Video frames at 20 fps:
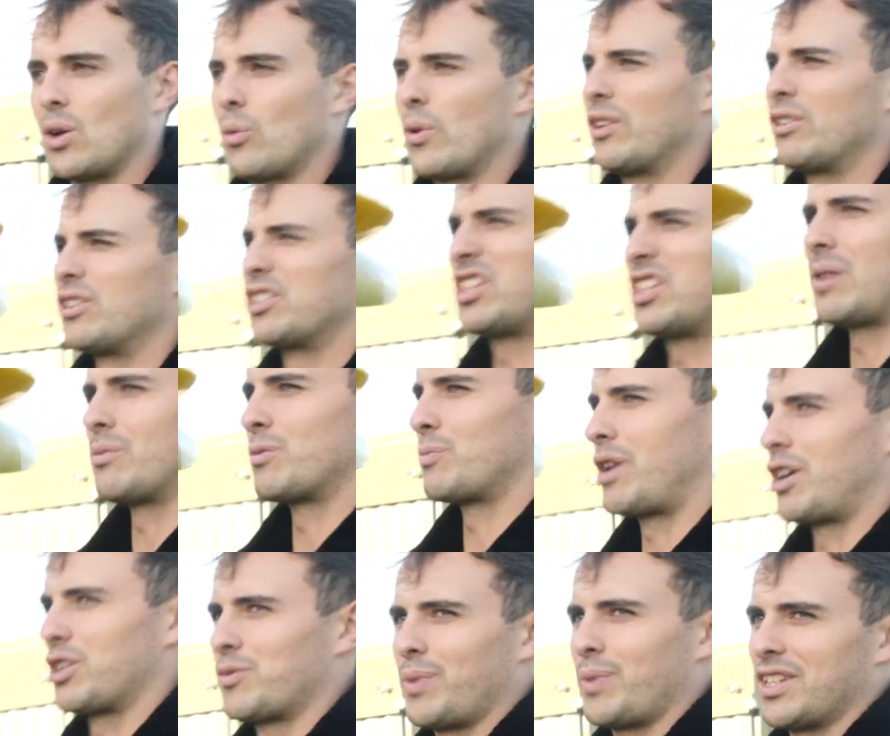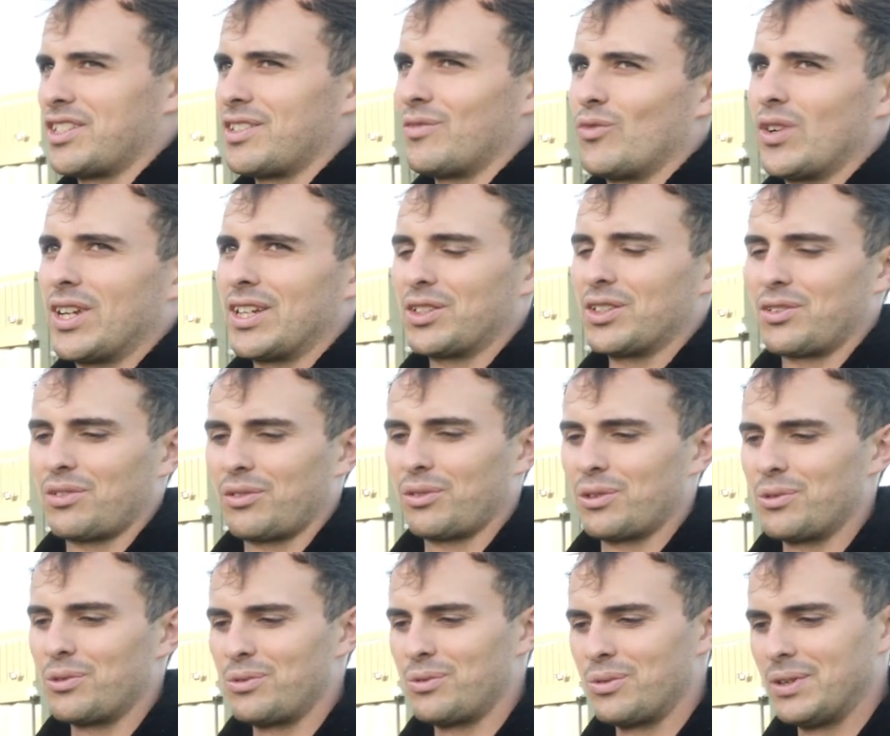whether it seeps past piston rings
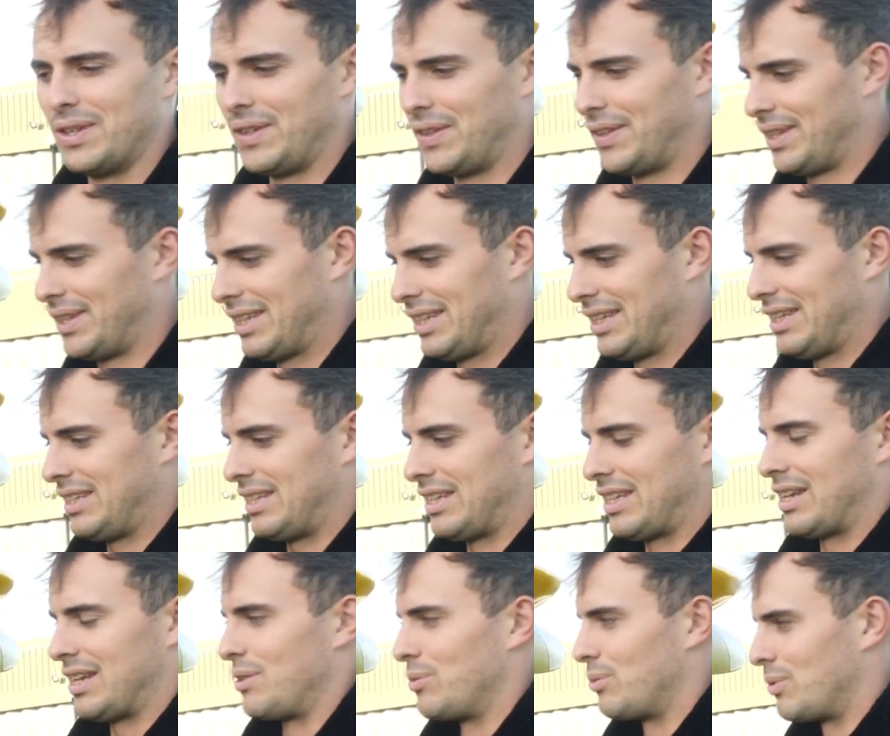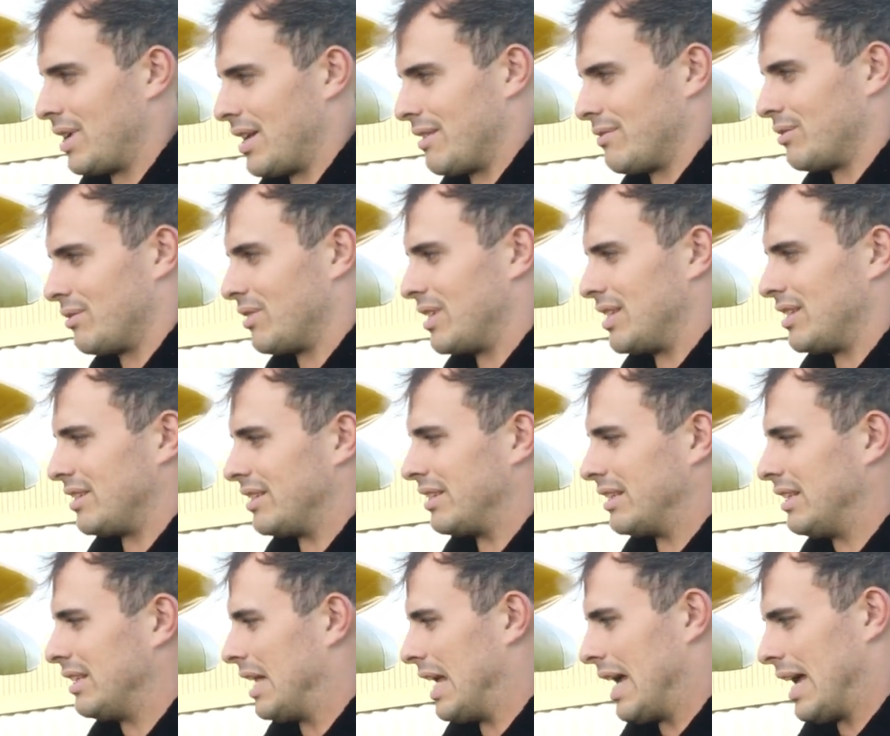through, you know, whatever reason,
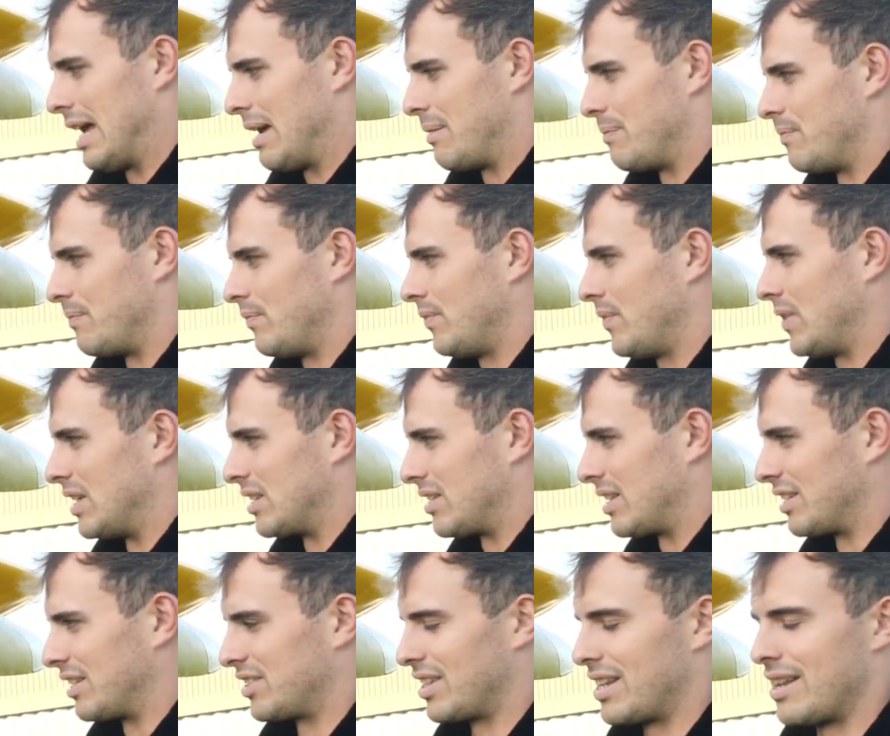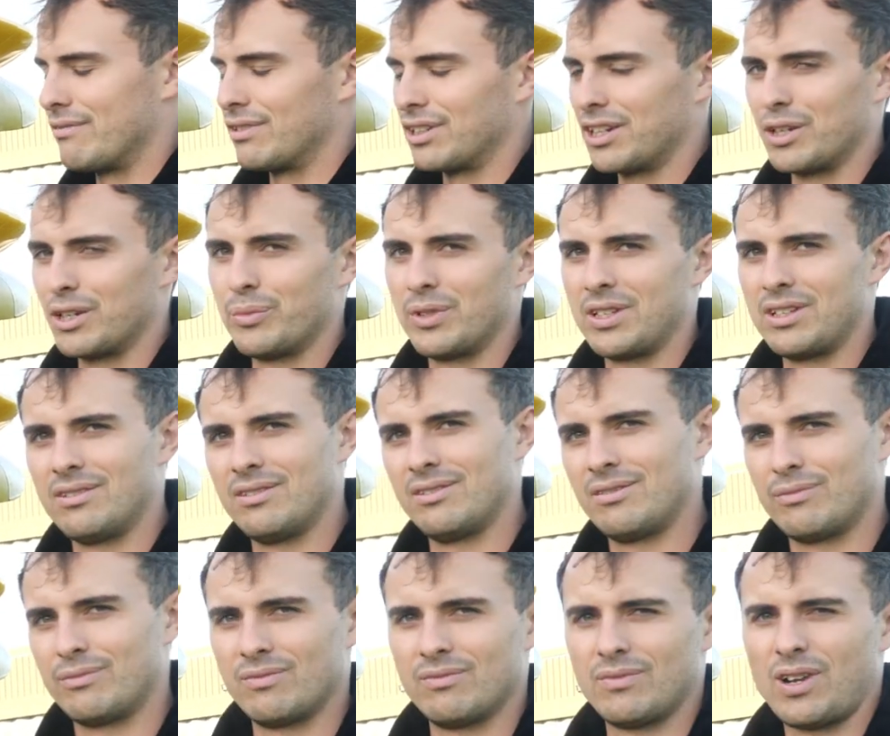these things are never going to be
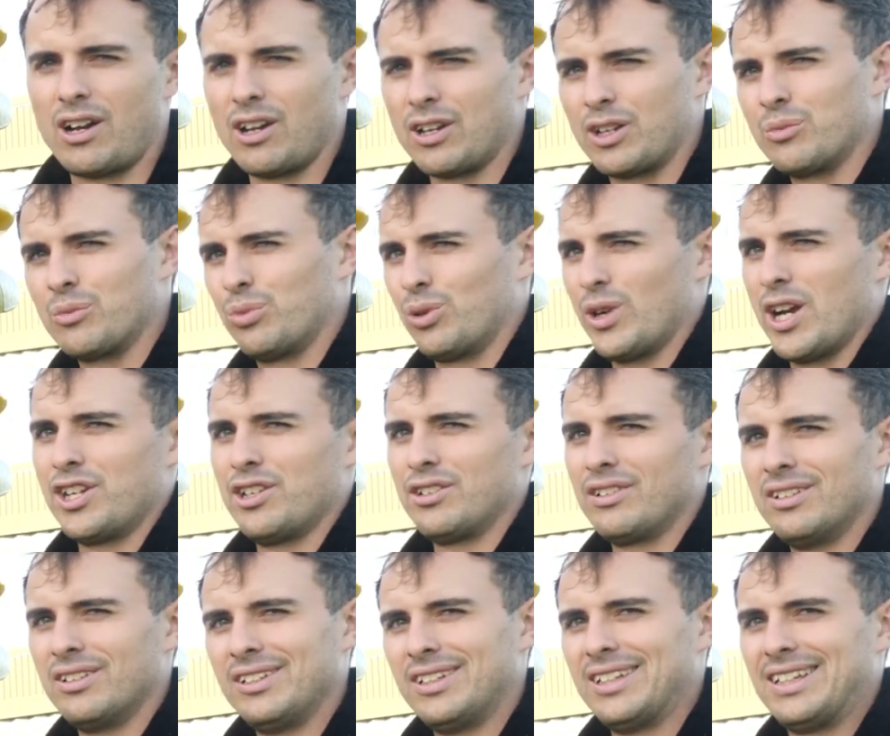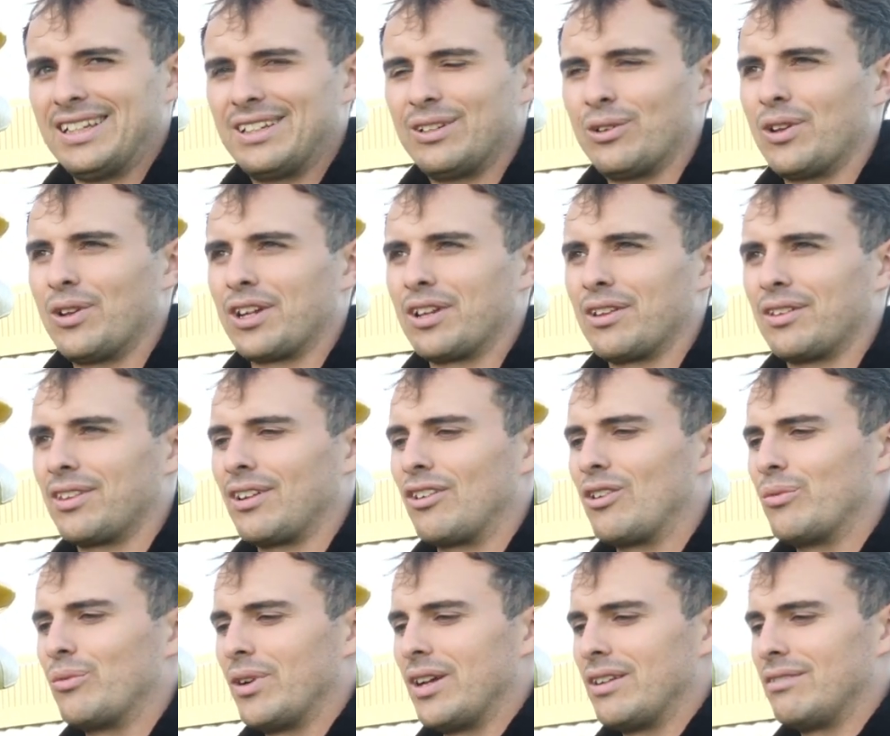high compression, not like a
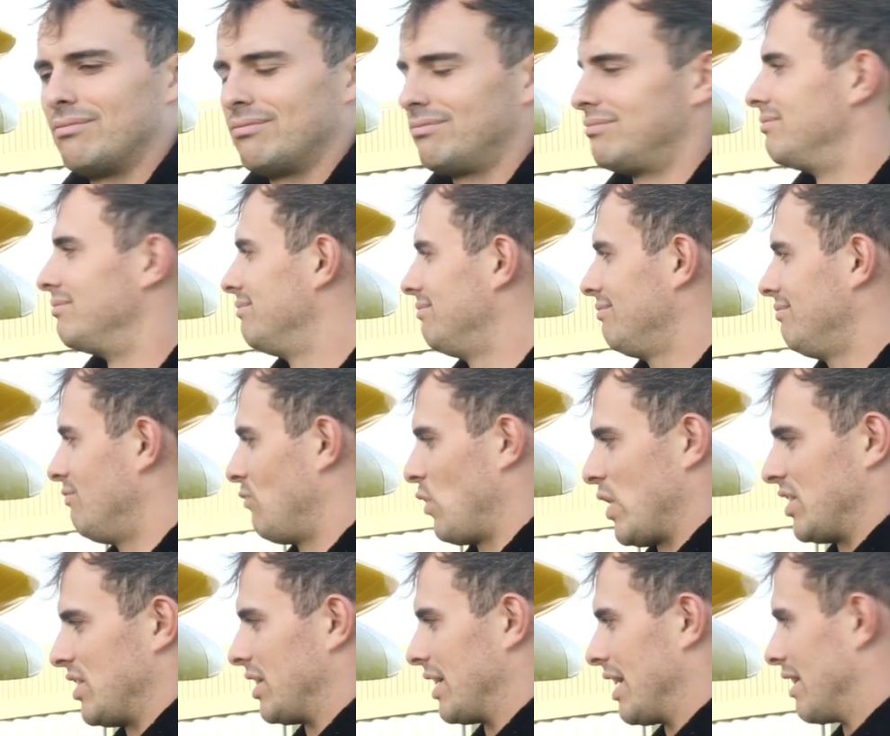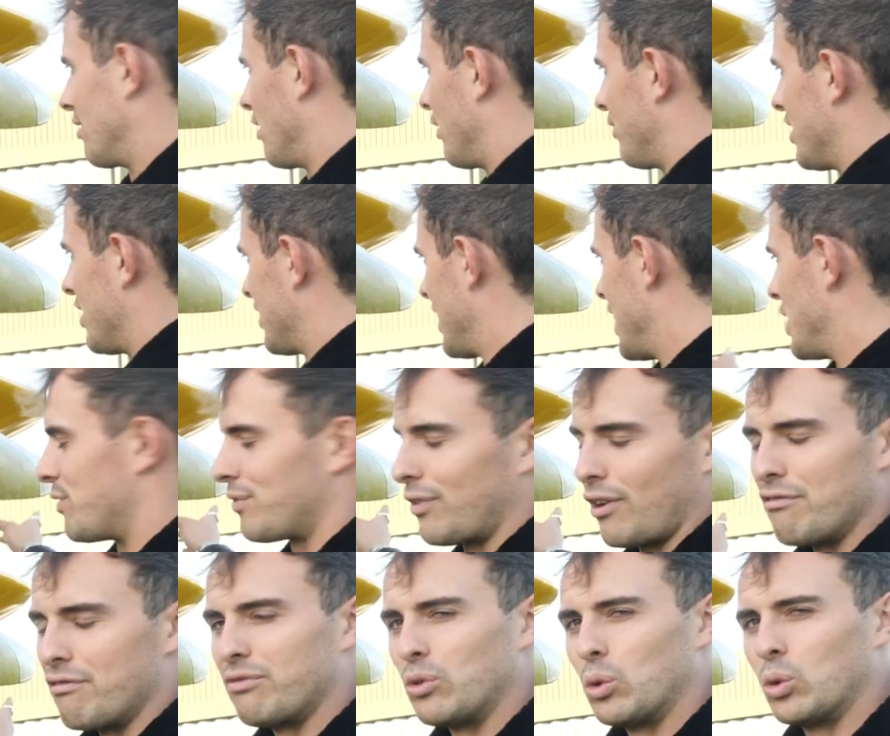thoroughbred racing aircraft. There's an Edge
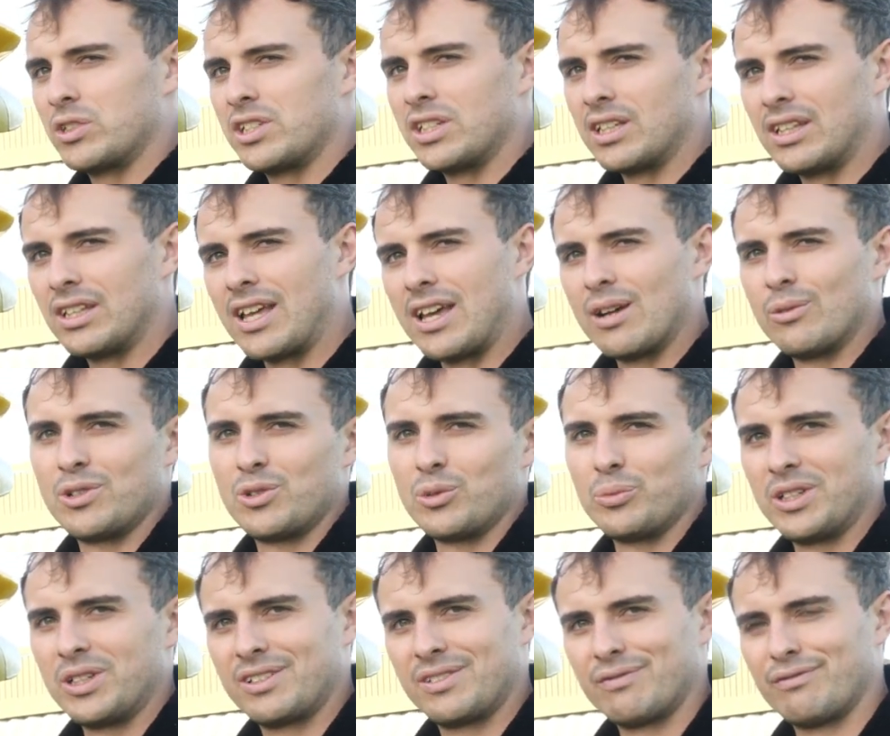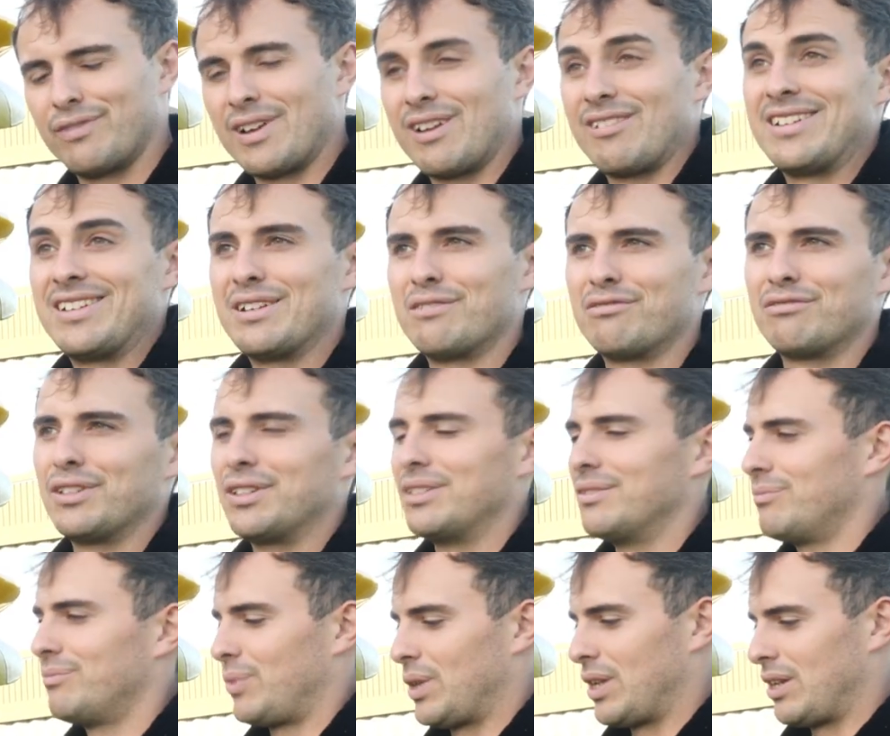540 in there, which will be some very different,
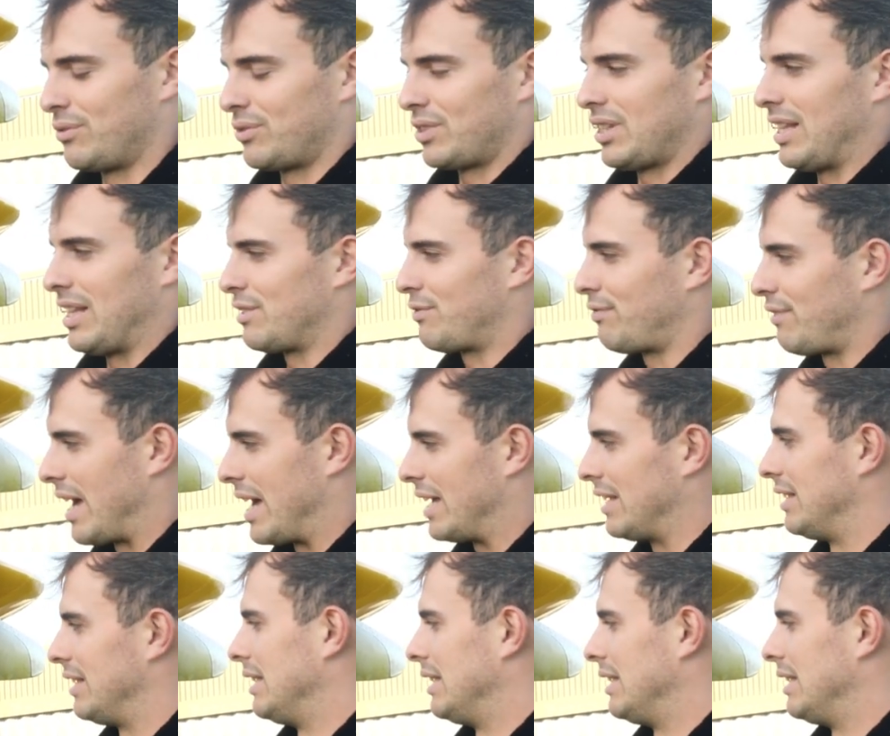but obviously that's flat.